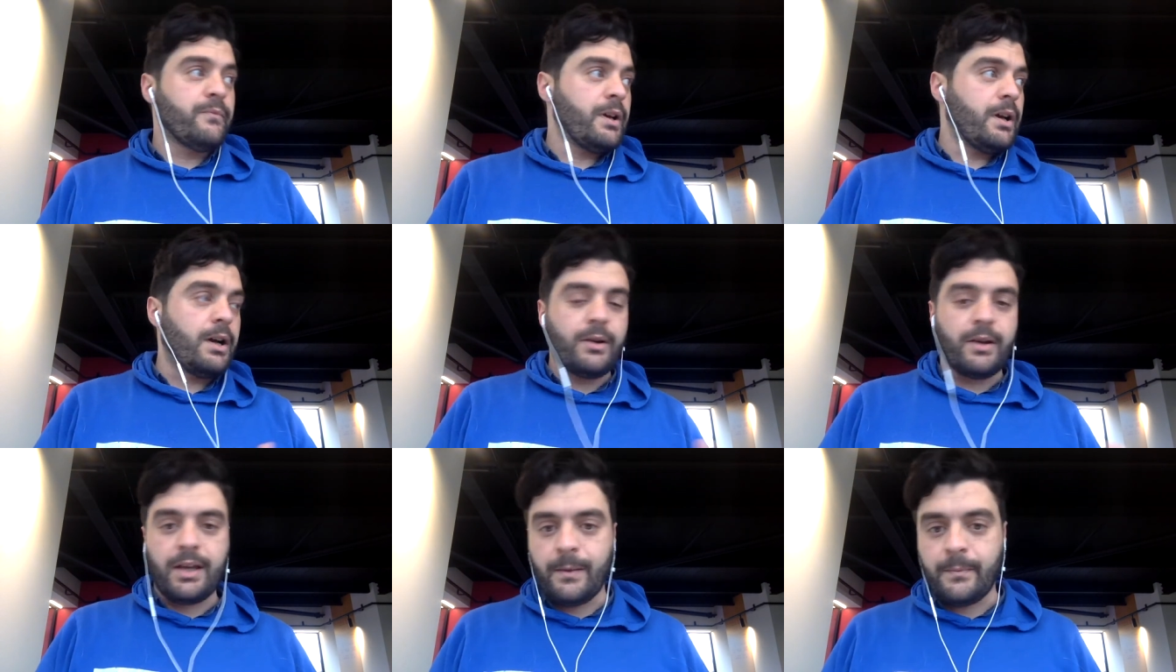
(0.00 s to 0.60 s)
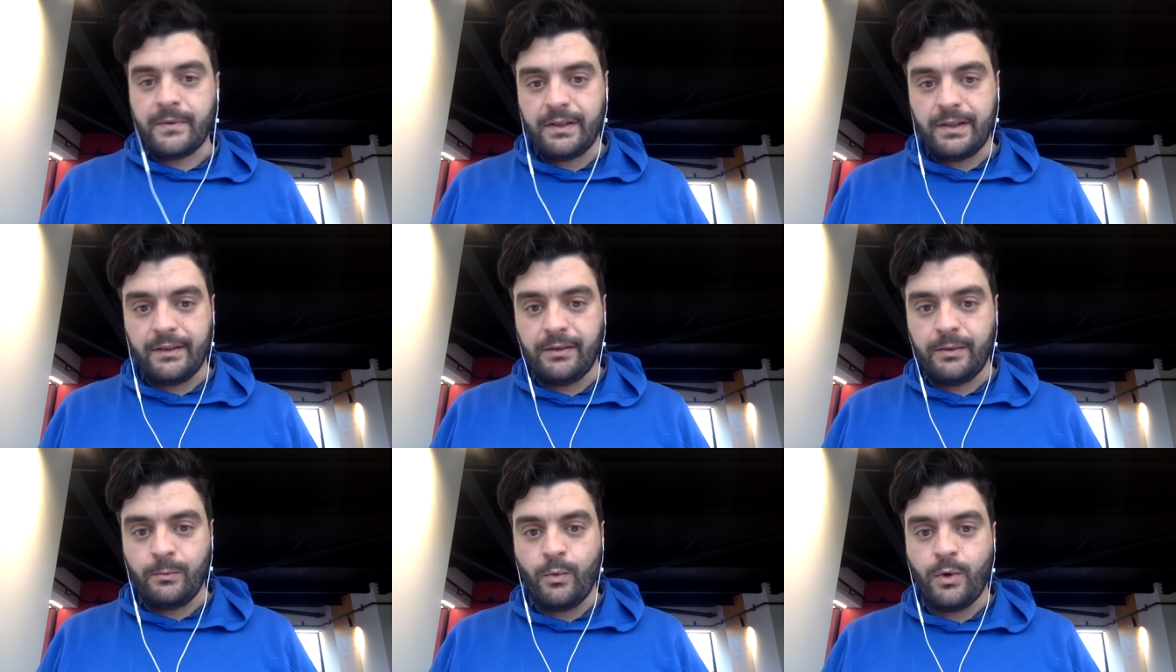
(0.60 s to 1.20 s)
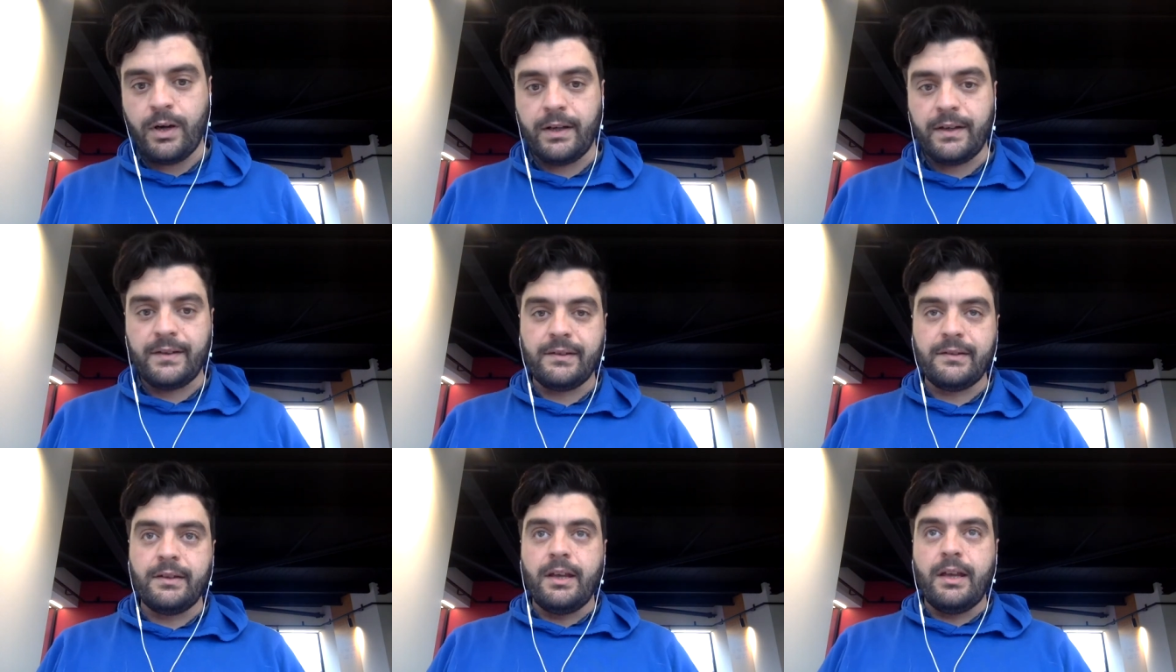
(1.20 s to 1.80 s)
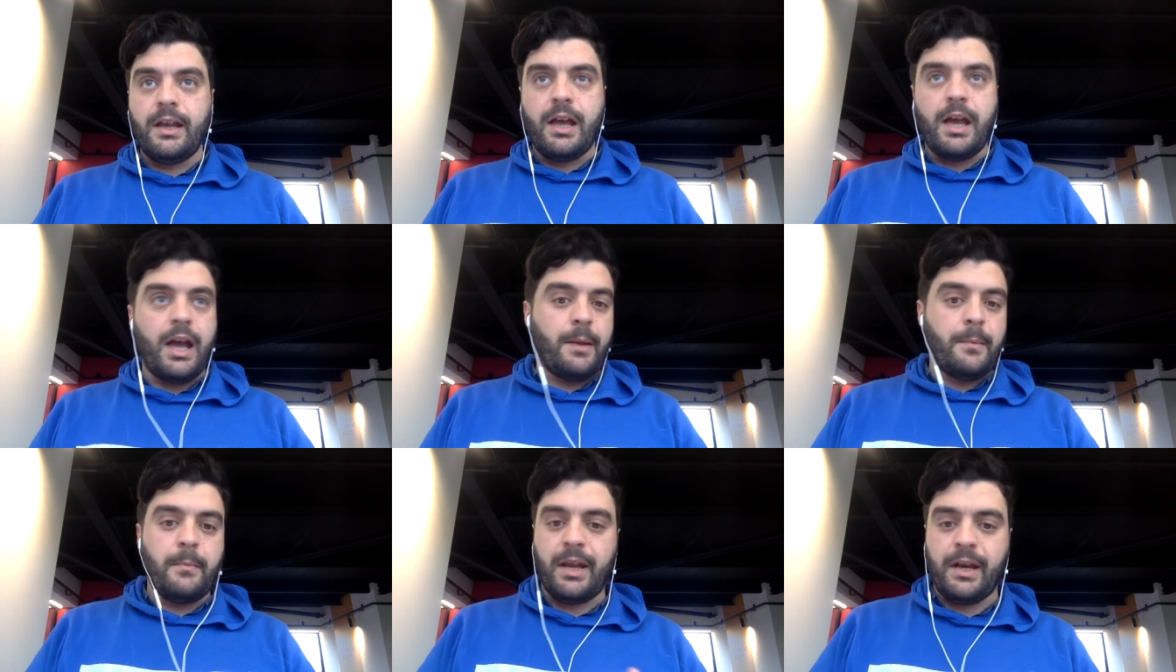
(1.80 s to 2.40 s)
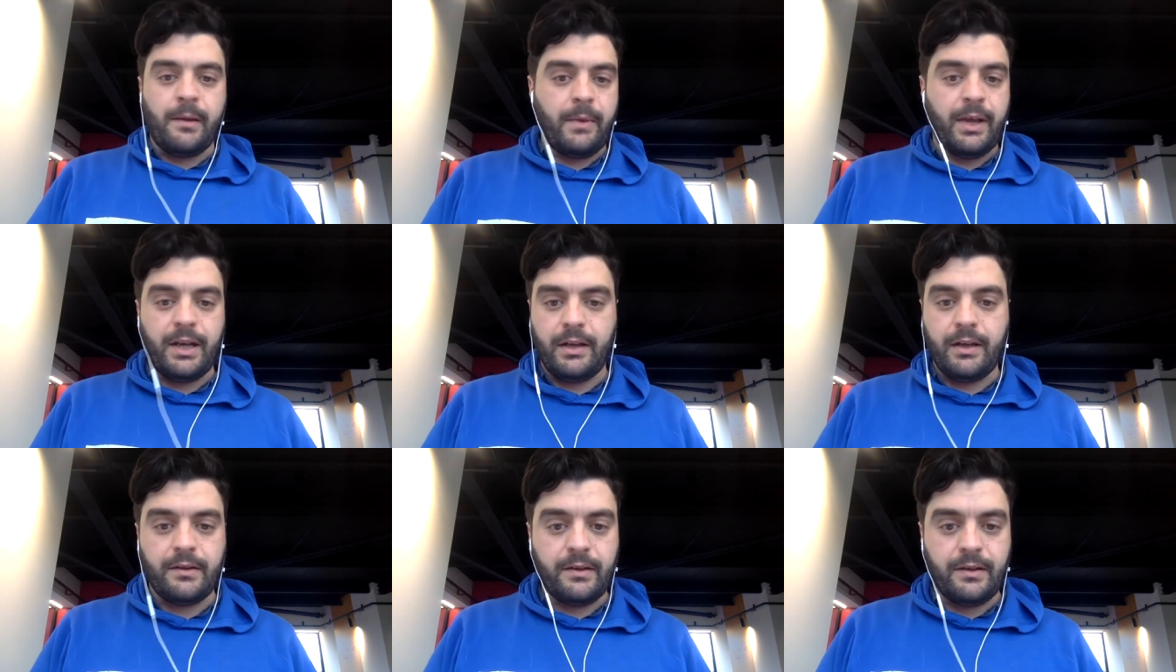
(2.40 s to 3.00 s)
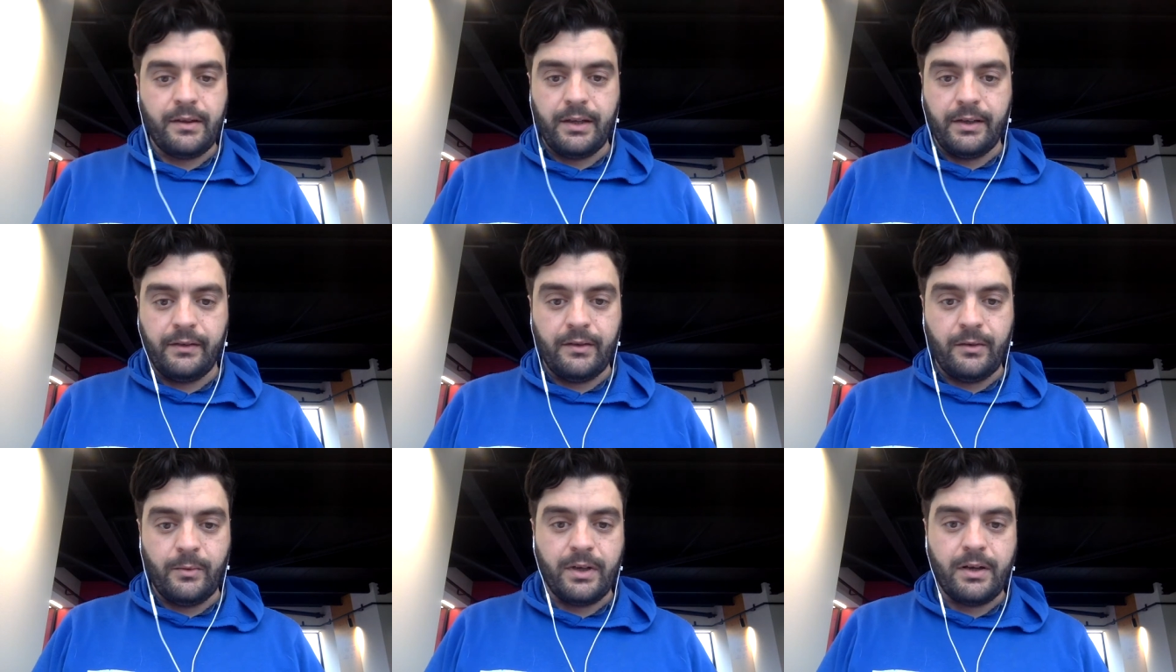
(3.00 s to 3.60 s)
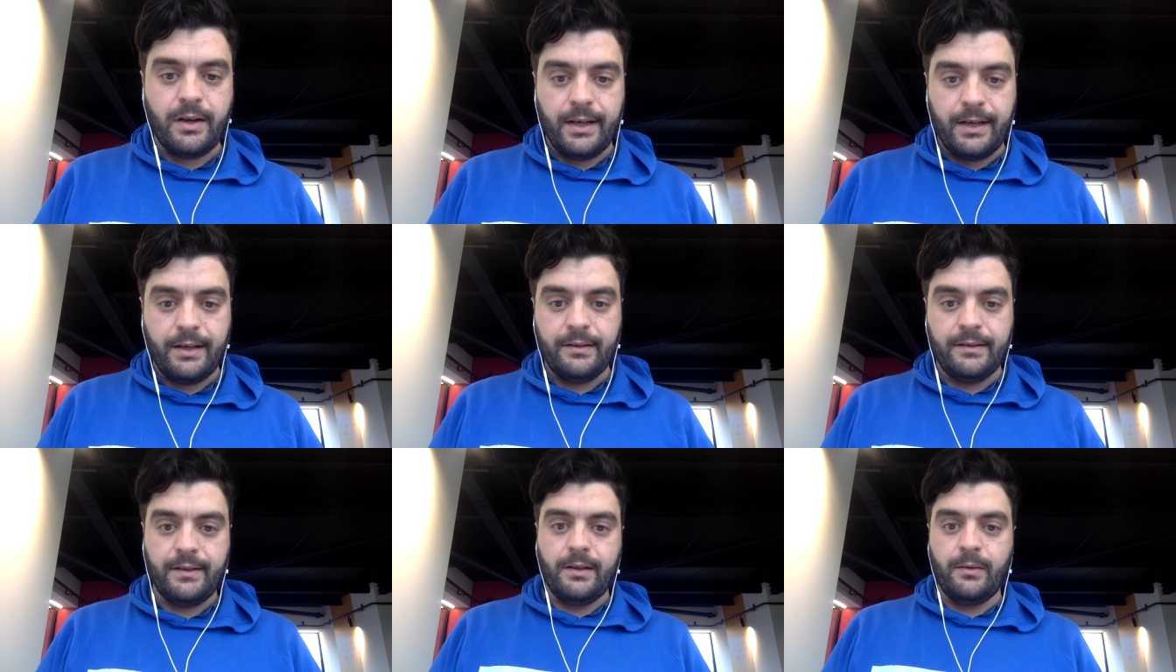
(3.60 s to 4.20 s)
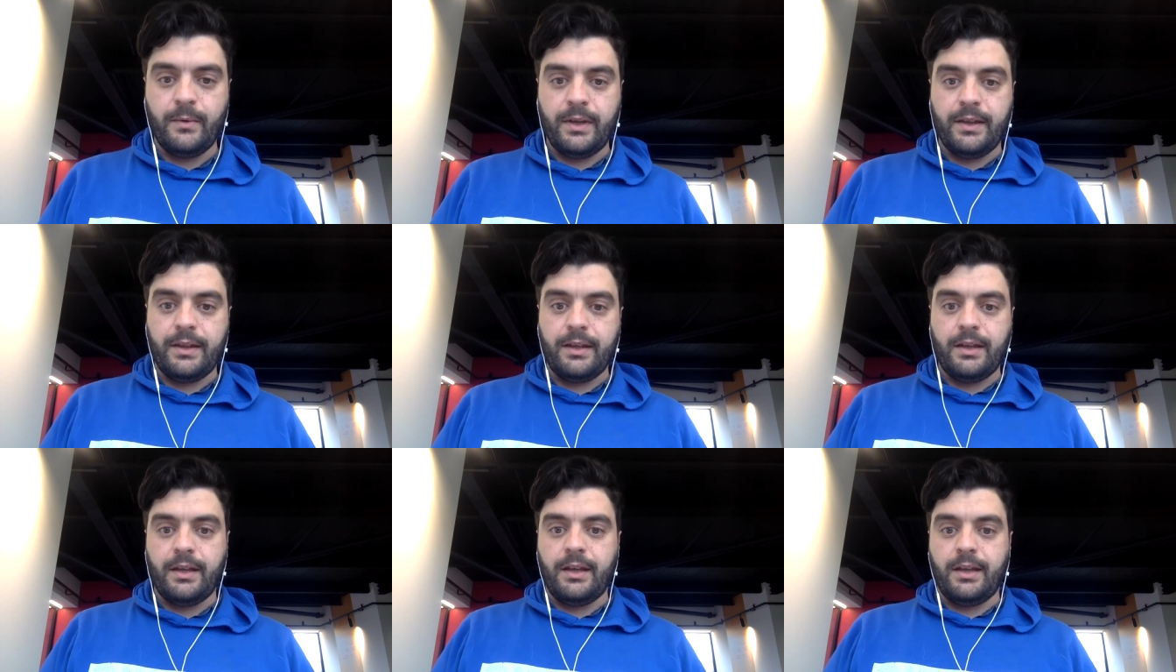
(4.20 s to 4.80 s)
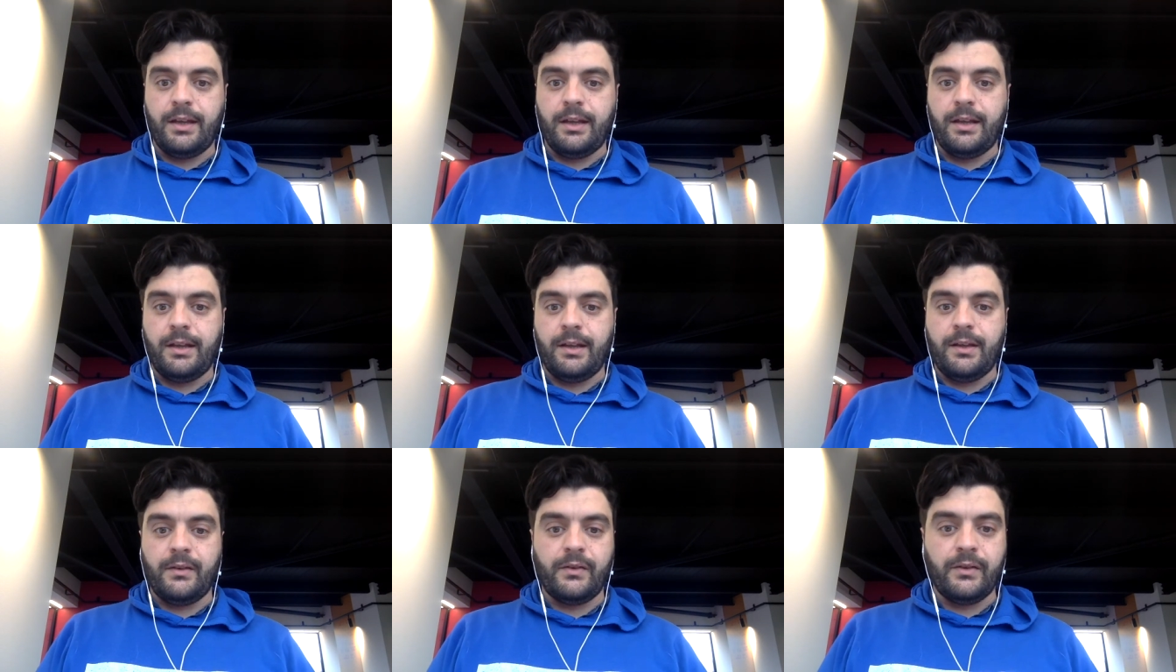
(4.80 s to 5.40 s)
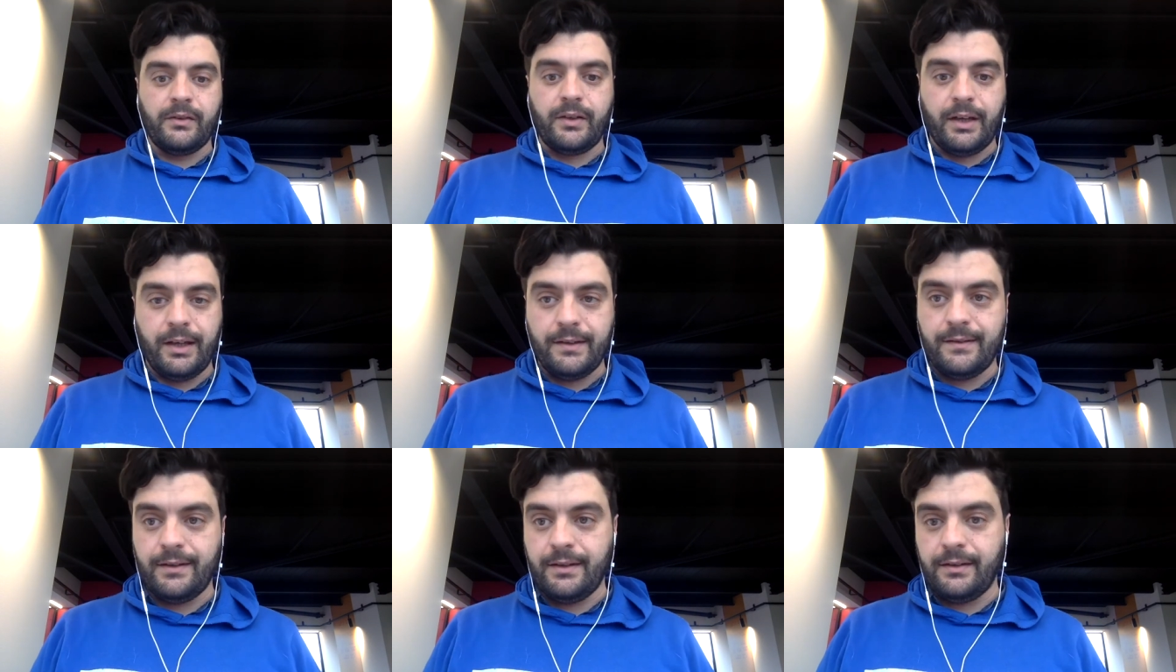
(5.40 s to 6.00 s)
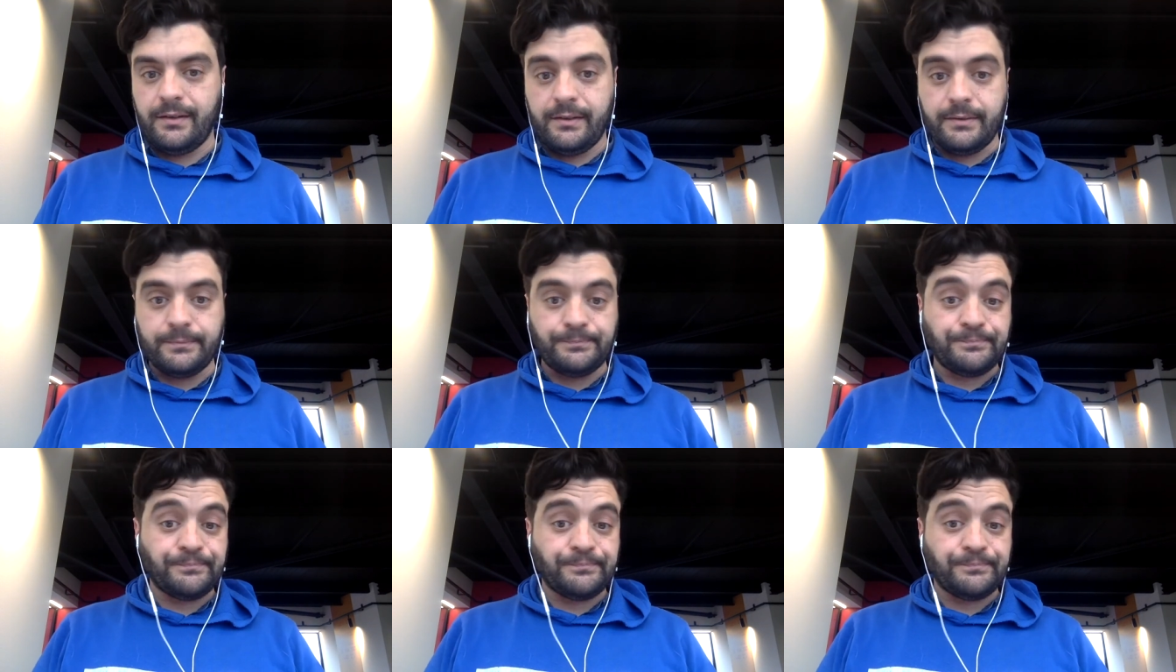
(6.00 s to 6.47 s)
how capitalism works, and many, many other things that we currently deal with in the societies